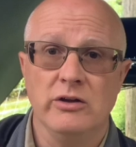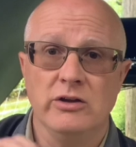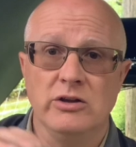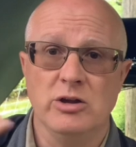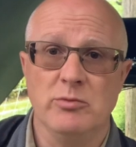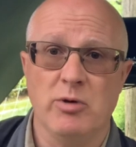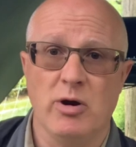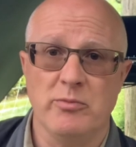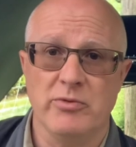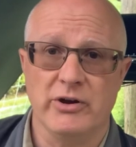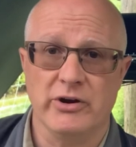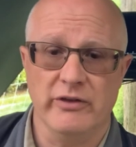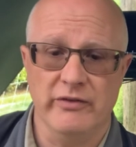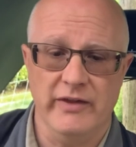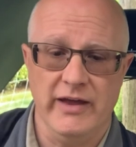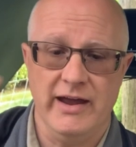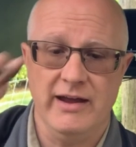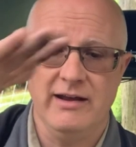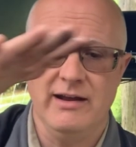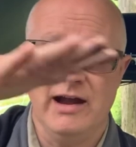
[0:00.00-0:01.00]
you pop that on
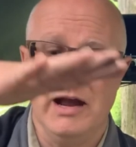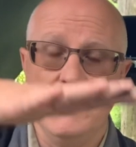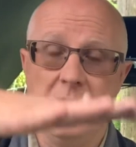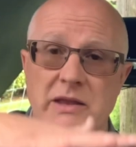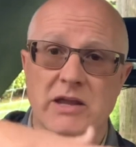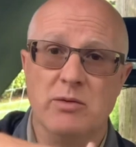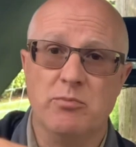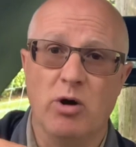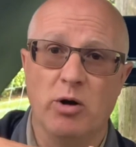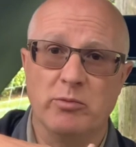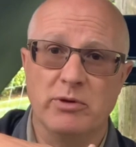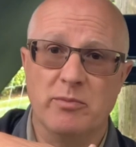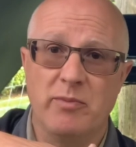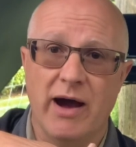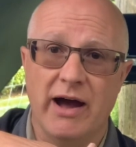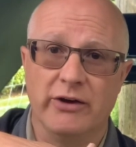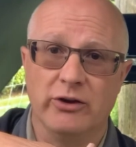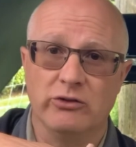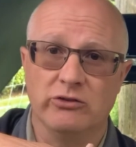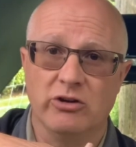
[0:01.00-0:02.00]
there, and then you pop your
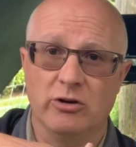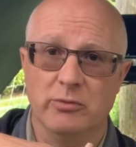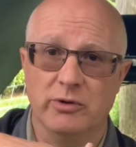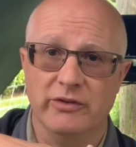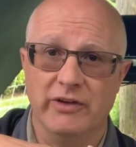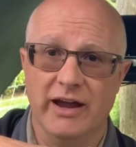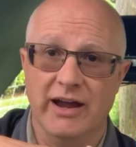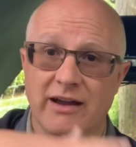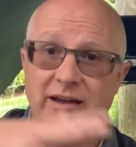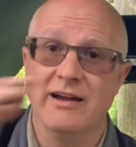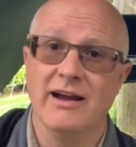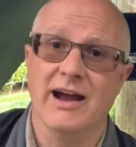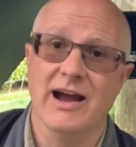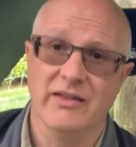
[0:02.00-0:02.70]
pan on top of there,